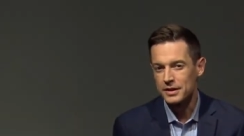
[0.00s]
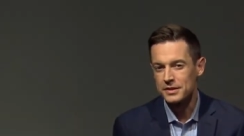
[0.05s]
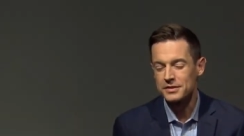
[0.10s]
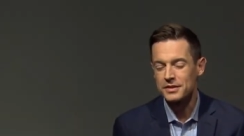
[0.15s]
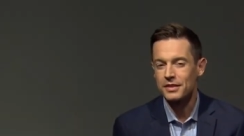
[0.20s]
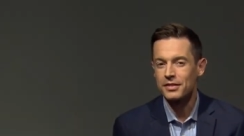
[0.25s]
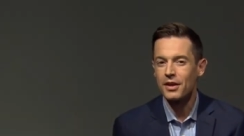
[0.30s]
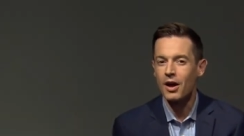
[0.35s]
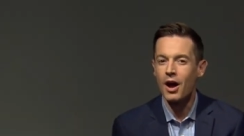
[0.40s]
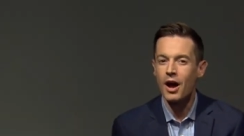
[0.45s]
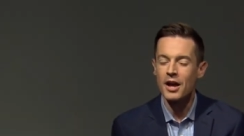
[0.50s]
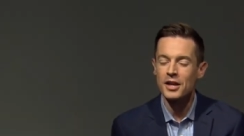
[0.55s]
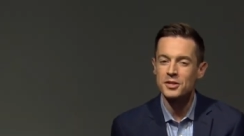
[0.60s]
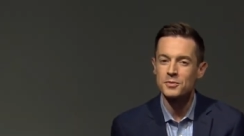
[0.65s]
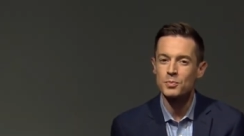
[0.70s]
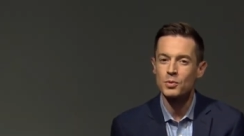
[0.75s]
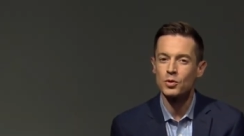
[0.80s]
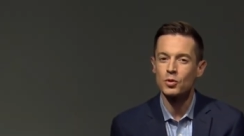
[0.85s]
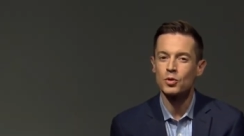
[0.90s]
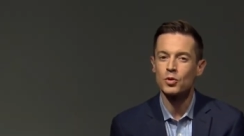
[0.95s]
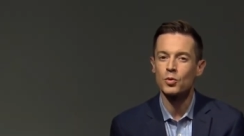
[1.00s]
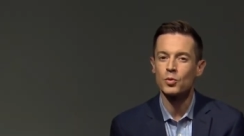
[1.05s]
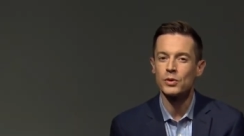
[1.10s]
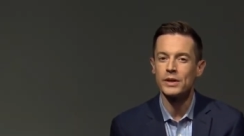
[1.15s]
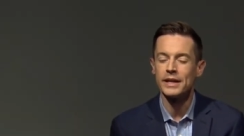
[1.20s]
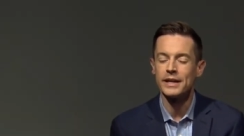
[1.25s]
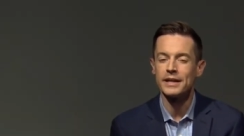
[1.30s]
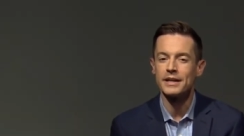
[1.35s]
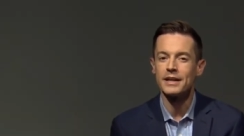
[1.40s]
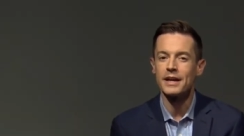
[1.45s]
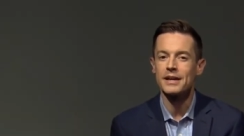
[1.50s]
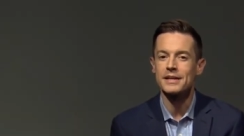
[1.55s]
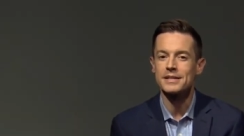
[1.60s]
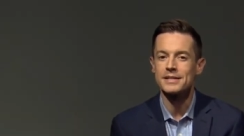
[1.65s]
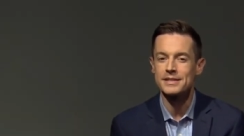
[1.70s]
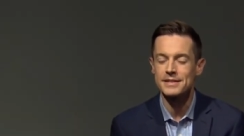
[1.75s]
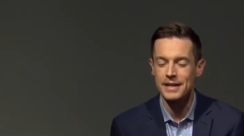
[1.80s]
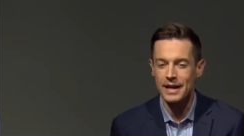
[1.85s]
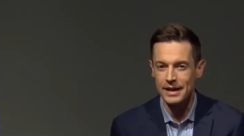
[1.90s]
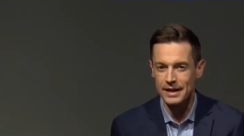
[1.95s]
is that the hospital created a
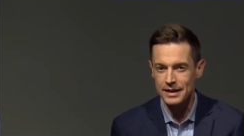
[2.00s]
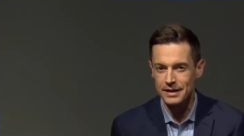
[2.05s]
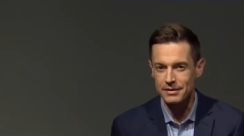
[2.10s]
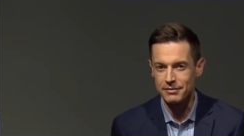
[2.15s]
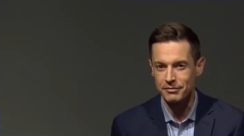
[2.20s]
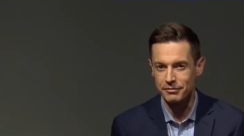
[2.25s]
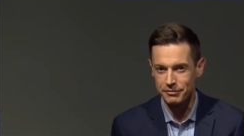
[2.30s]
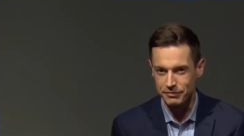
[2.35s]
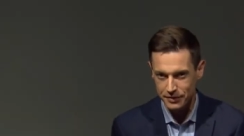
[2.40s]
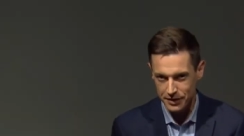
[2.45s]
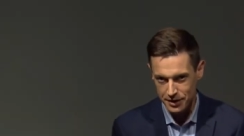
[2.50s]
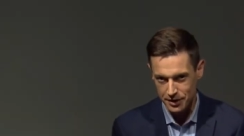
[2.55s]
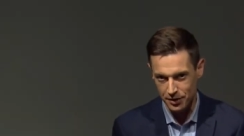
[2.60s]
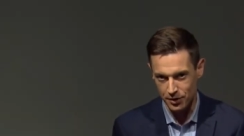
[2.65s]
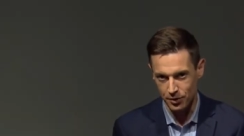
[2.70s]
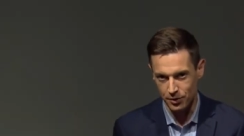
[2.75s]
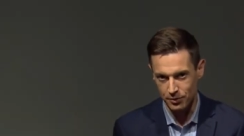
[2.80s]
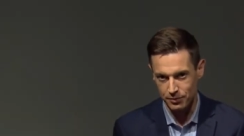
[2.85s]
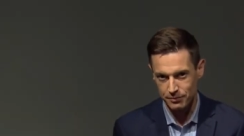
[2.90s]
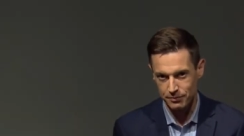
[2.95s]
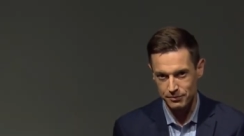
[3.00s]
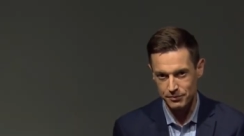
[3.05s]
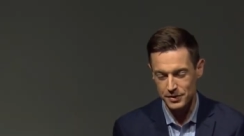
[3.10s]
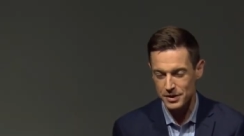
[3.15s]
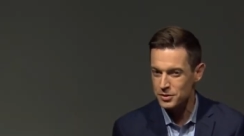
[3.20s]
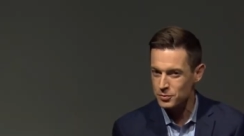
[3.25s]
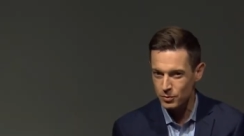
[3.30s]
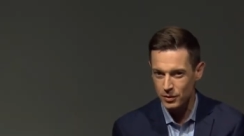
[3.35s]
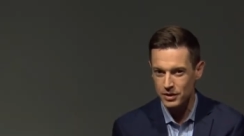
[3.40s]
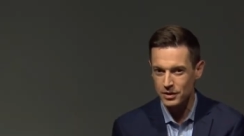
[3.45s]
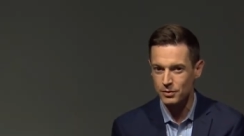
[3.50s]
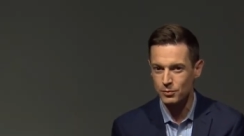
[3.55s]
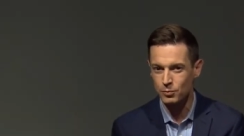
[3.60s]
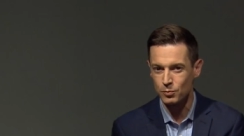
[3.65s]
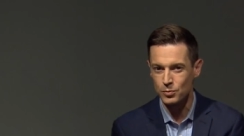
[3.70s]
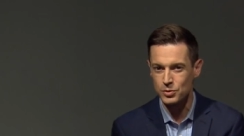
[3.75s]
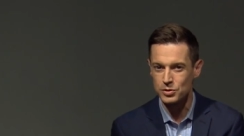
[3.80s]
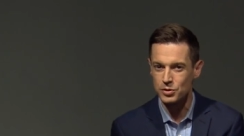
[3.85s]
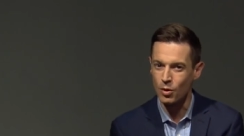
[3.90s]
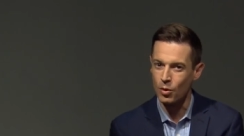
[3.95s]
second video. This one
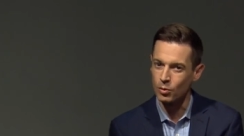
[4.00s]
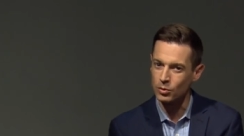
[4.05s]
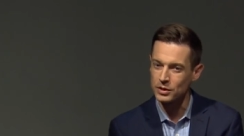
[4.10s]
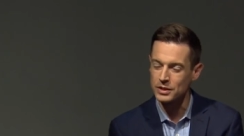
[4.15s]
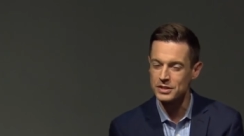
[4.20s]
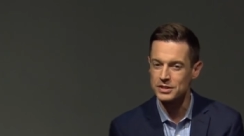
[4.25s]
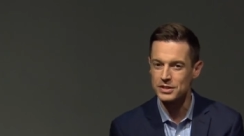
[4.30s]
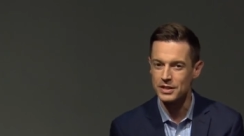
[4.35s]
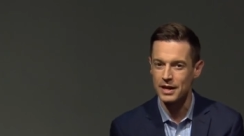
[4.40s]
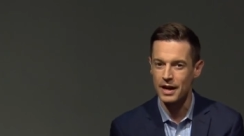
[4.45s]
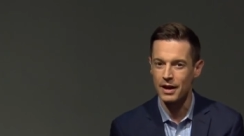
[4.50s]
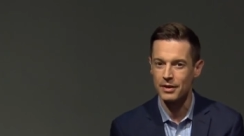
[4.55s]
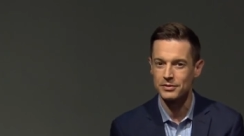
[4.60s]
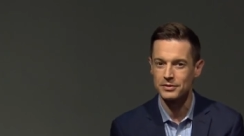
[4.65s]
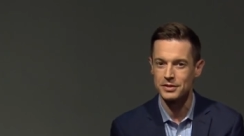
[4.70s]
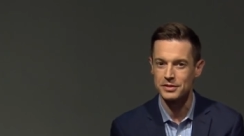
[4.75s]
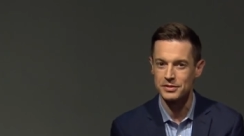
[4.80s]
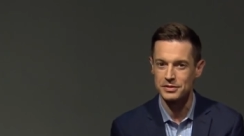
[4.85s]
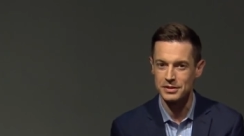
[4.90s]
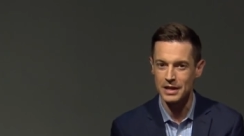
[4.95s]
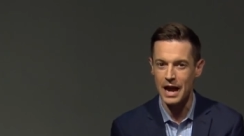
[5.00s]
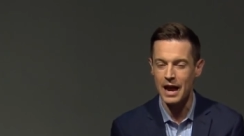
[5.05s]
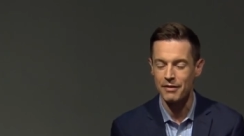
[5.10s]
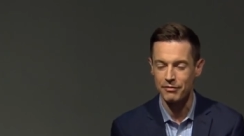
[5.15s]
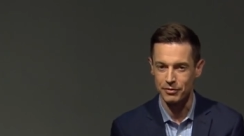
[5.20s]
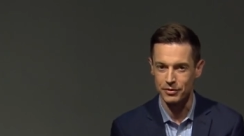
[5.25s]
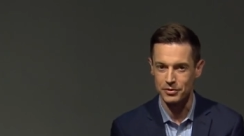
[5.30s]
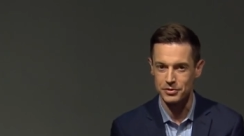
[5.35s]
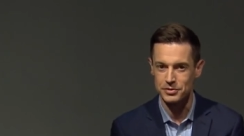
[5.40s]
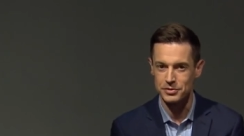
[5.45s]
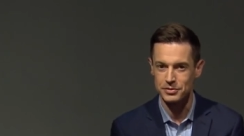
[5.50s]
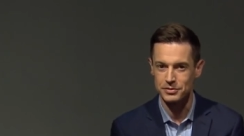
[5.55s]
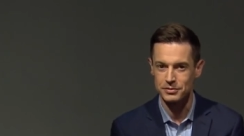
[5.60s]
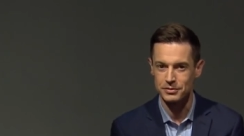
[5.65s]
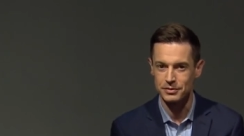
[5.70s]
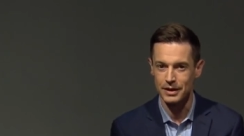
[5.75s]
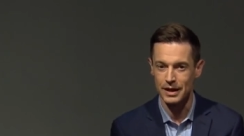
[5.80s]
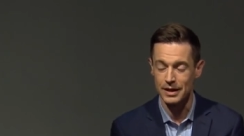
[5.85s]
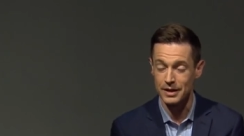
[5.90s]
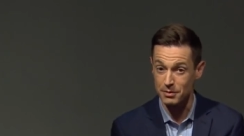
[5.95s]
was only sent out to staffers
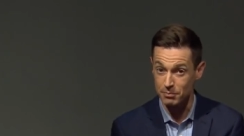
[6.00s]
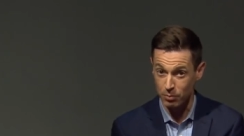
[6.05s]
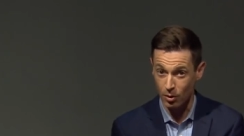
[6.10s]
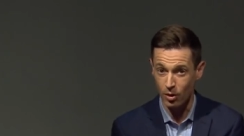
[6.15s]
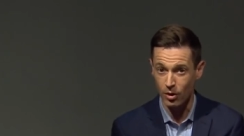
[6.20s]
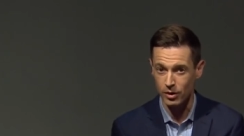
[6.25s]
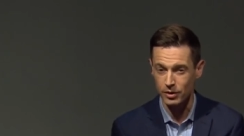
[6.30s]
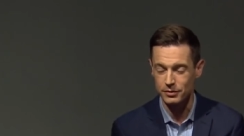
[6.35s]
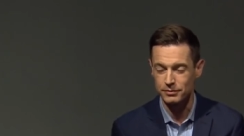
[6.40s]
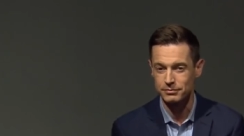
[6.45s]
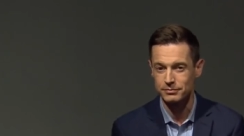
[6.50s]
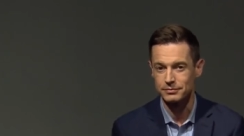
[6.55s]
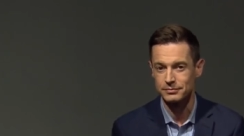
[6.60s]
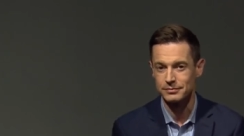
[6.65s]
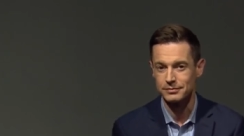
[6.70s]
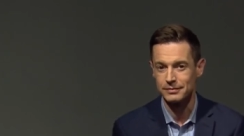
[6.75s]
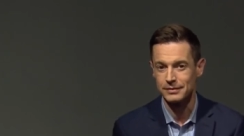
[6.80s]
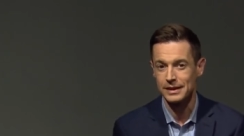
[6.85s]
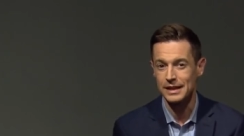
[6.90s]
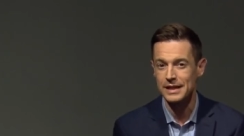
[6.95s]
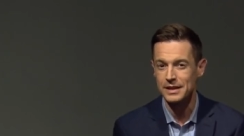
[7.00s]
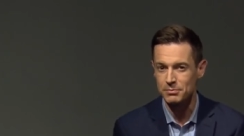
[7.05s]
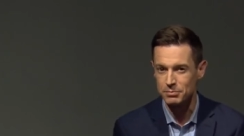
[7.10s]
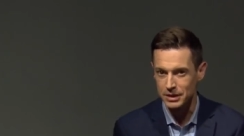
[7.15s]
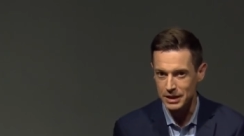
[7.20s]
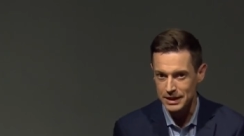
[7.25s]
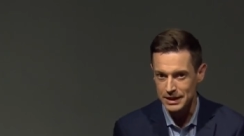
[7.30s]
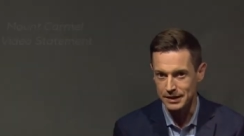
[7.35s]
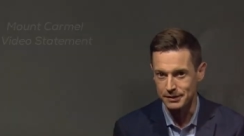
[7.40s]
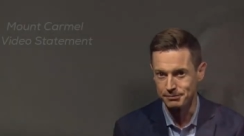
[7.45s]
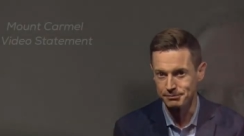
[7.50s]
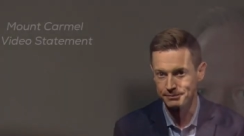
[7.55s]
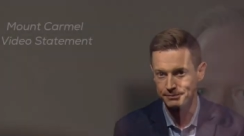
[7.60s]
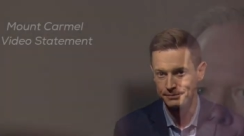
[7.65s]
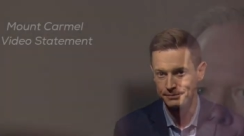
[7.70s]
and, in part, laid blame.